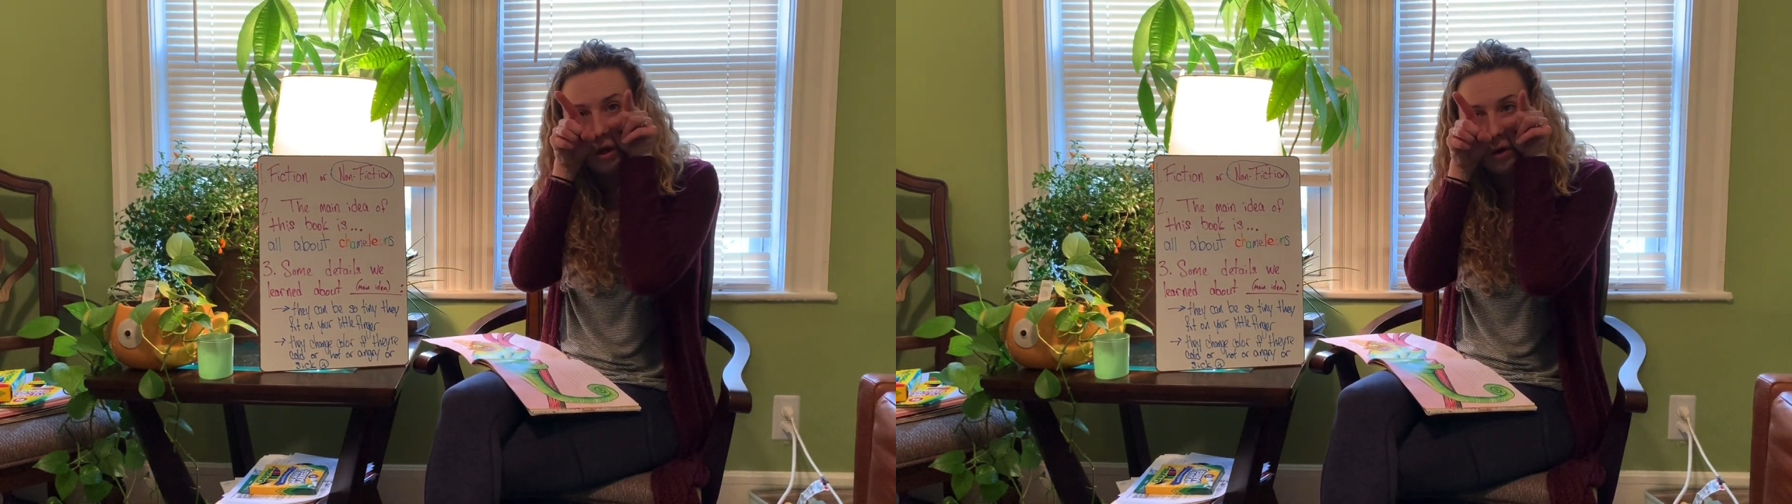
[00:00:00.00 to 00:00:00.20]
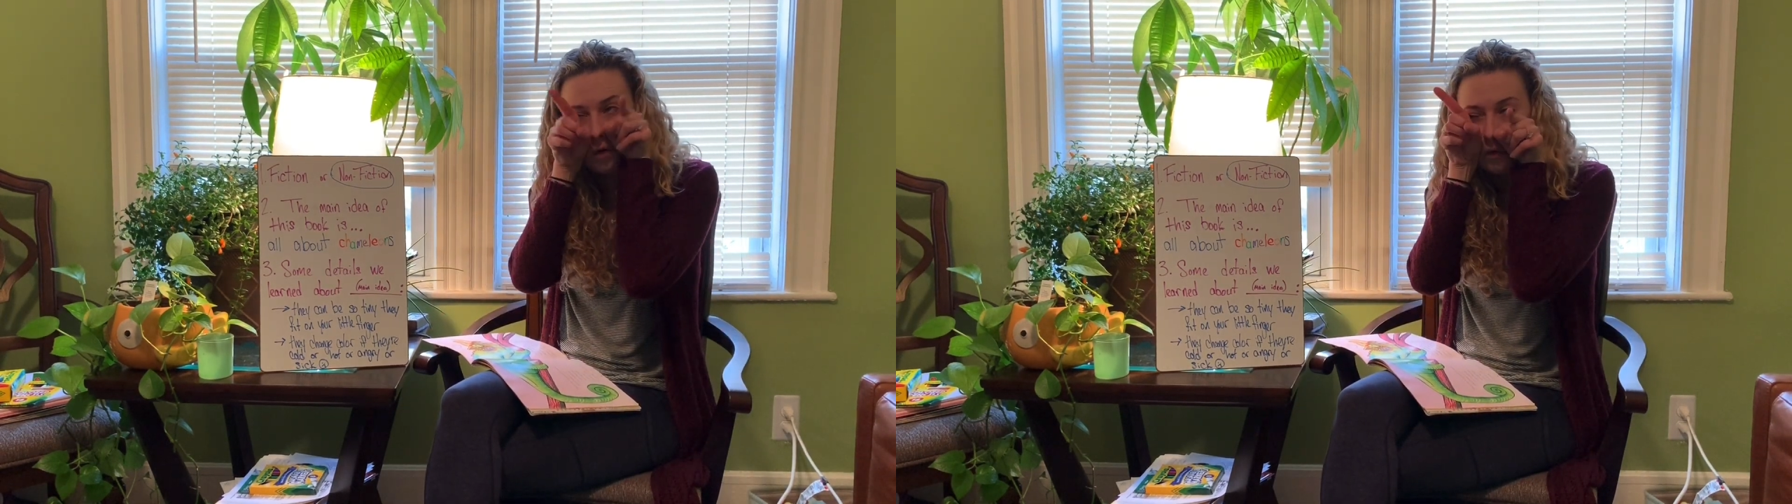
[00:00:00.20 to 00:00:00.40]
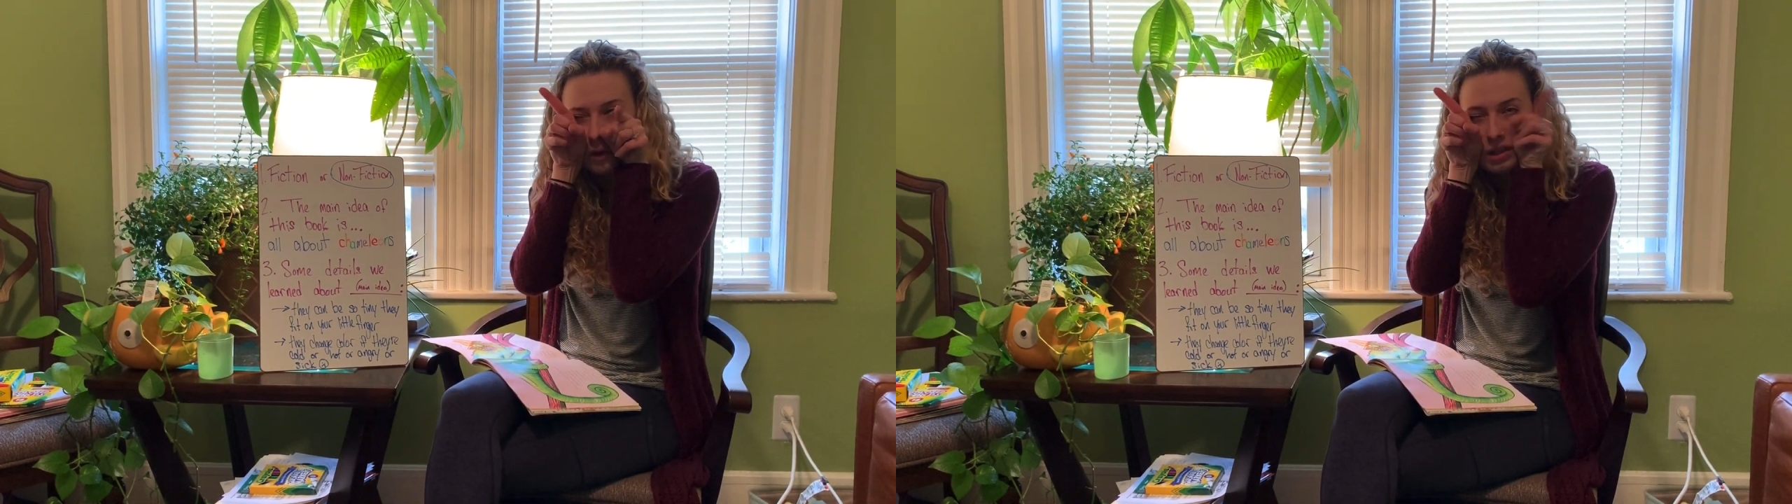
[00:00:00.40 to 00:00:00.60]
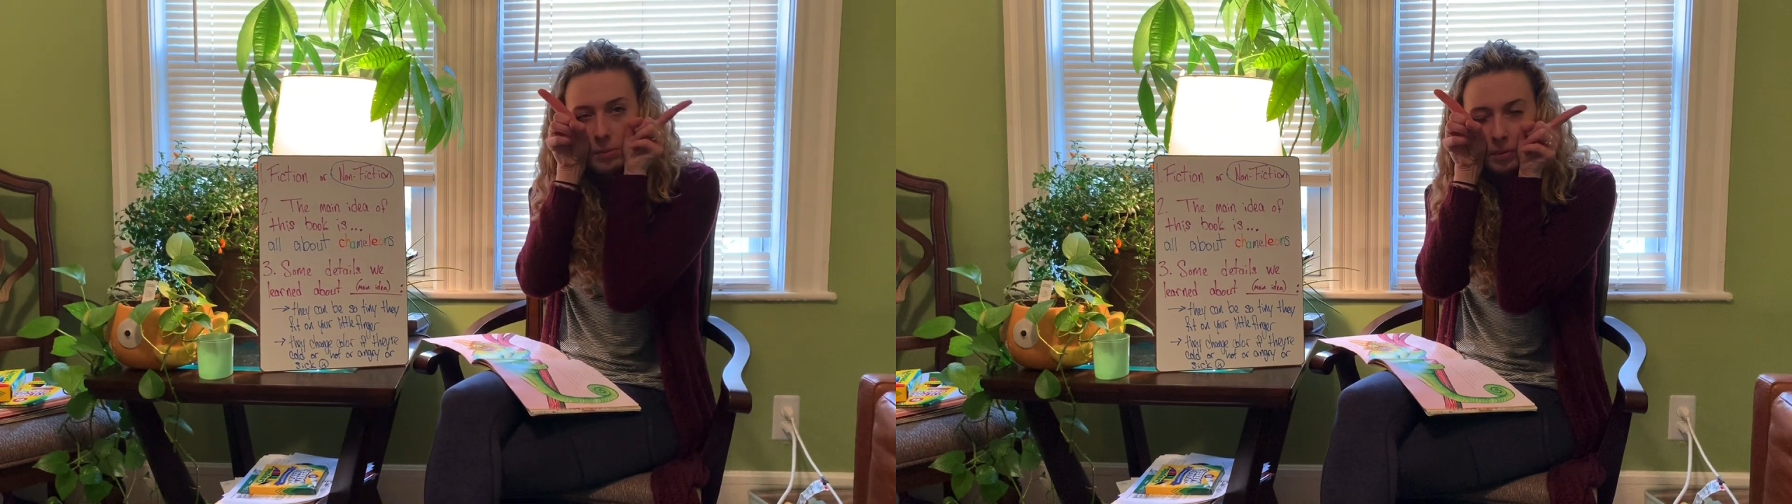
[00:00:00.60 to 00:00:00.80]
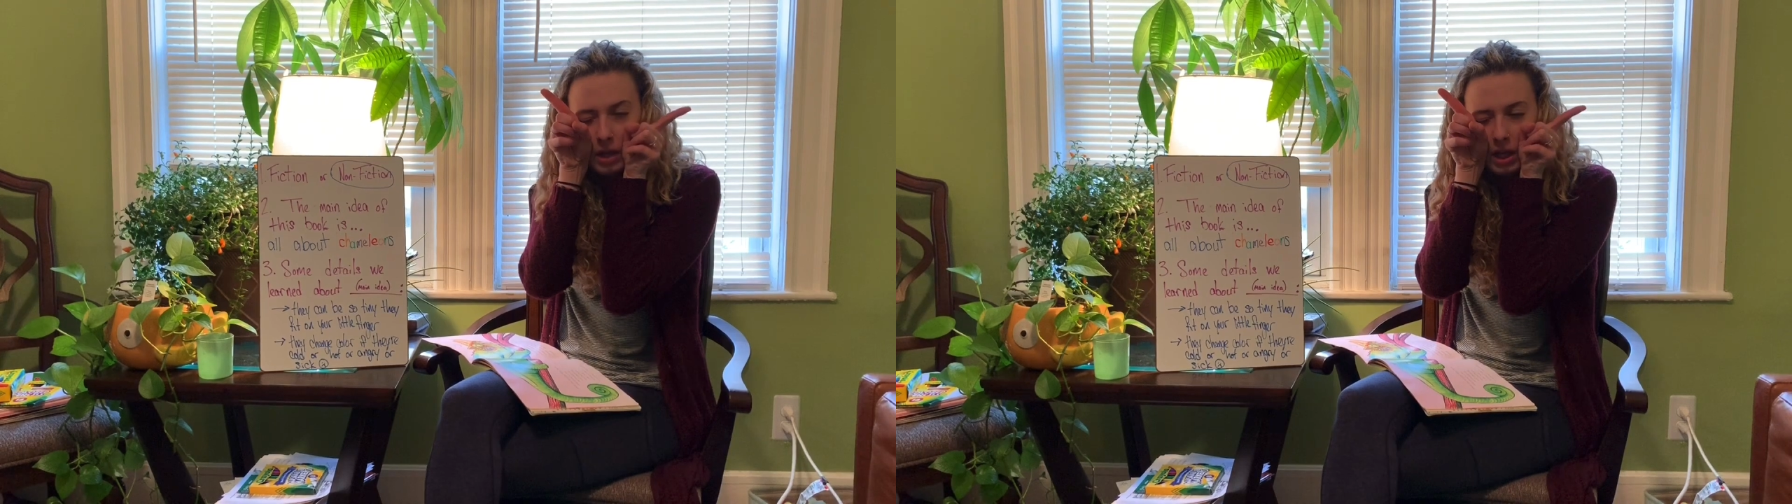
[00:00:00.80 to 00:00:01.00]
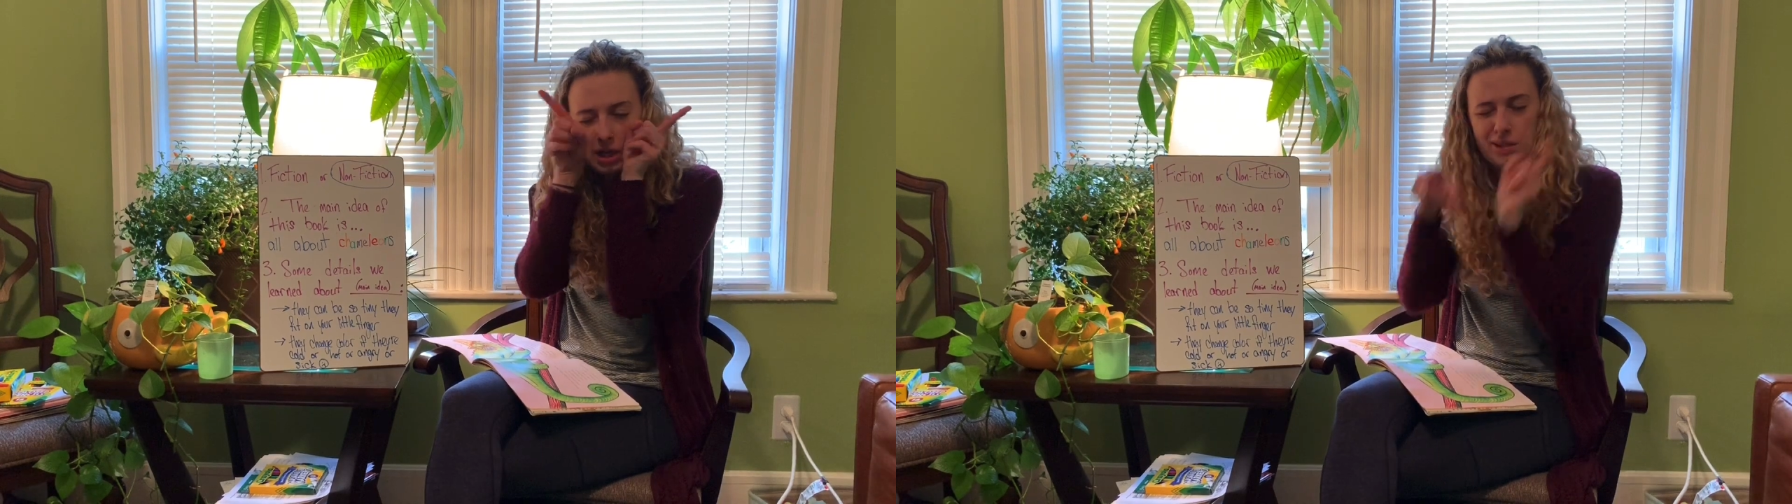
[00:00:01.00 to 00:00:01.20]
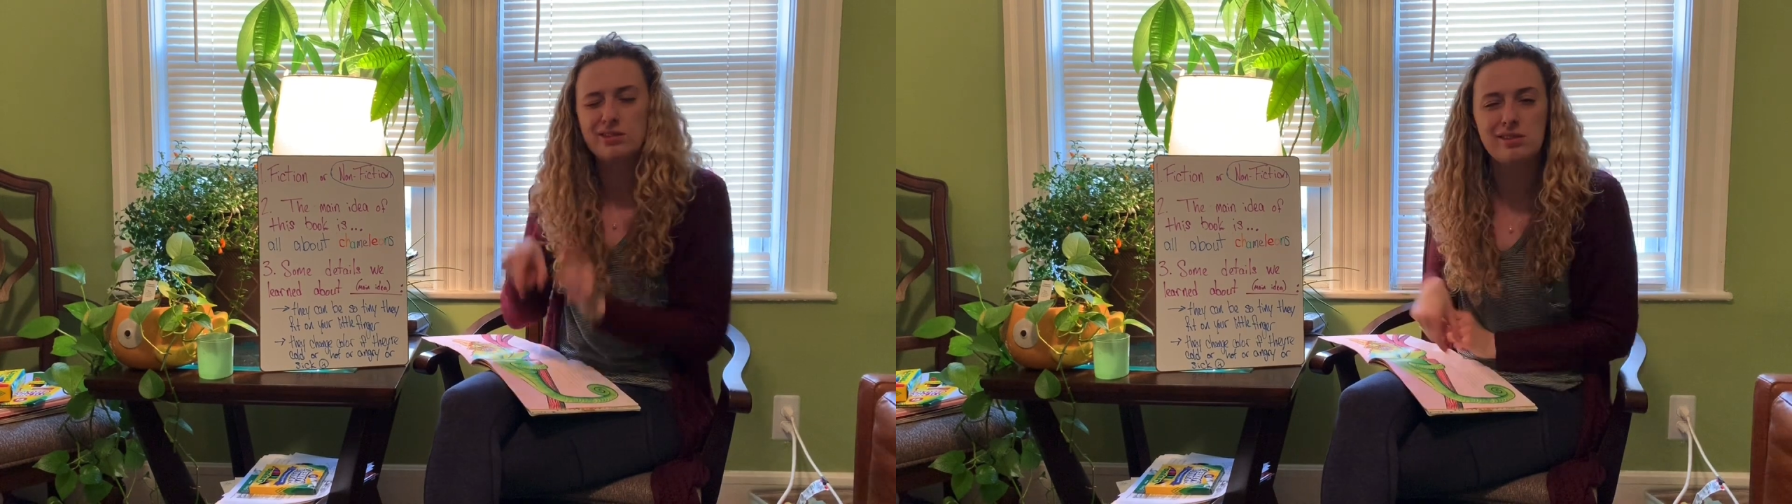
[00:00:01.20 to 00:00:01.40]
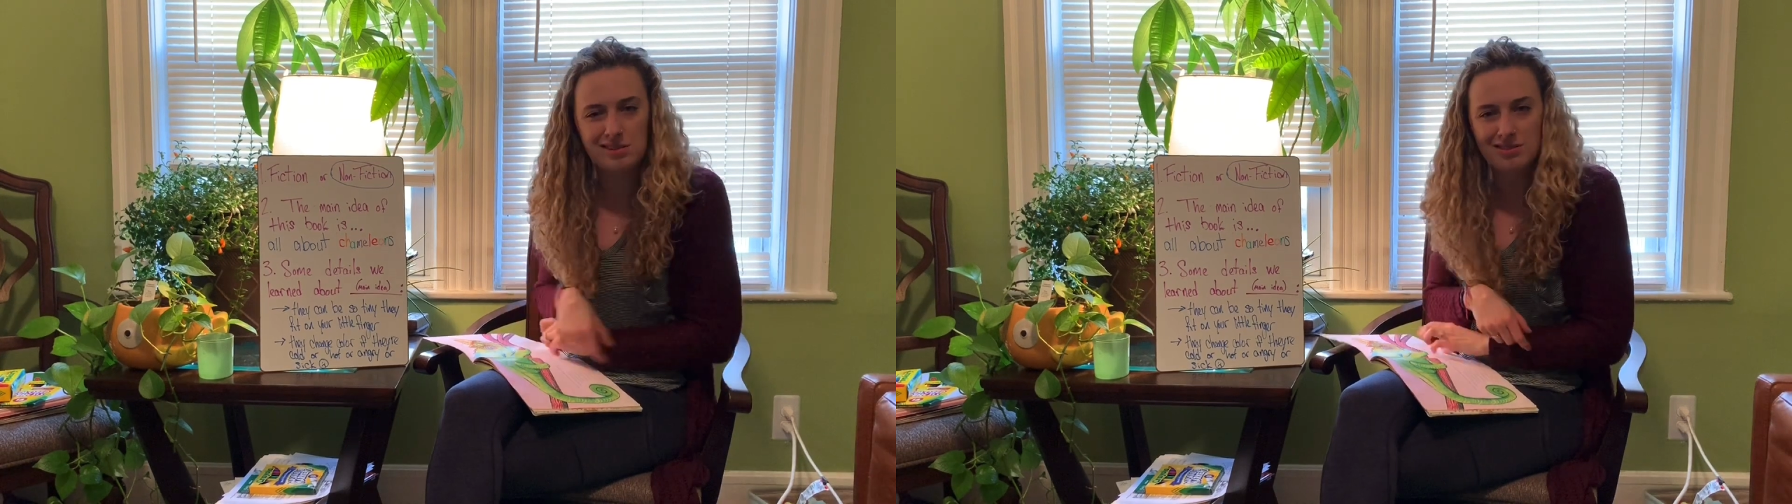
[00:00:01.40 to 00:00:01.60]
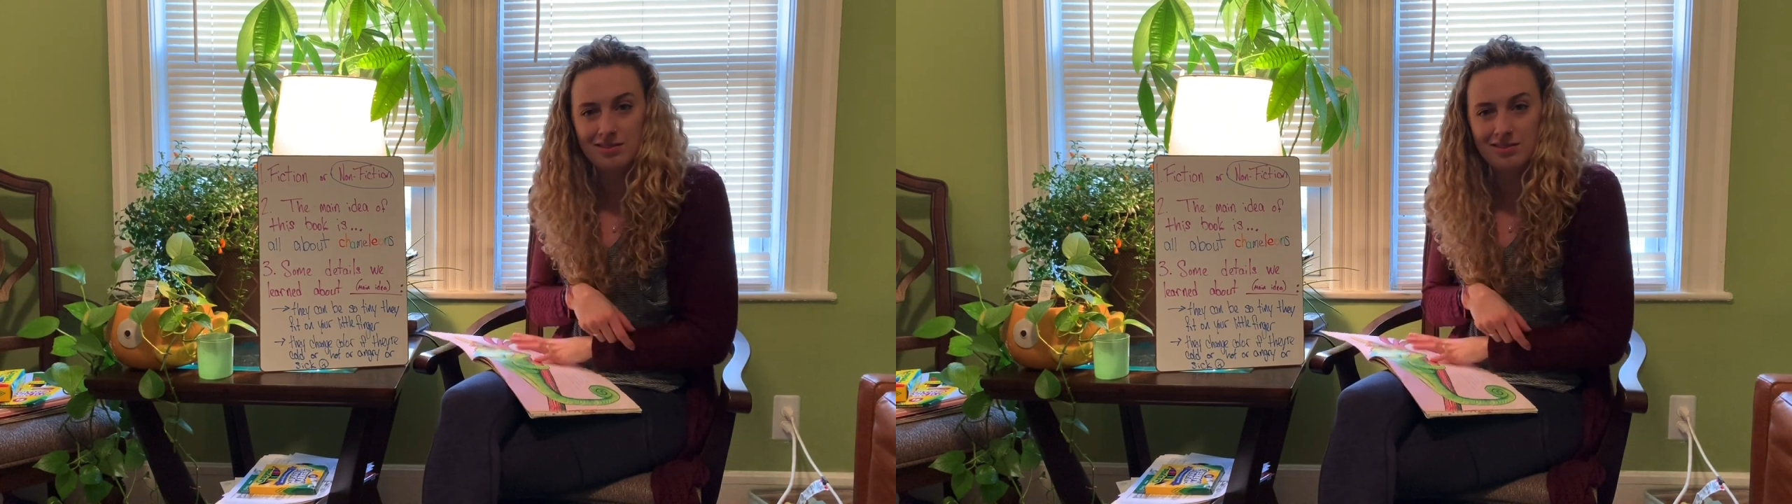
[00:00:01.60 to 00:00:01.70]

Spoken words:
over the place.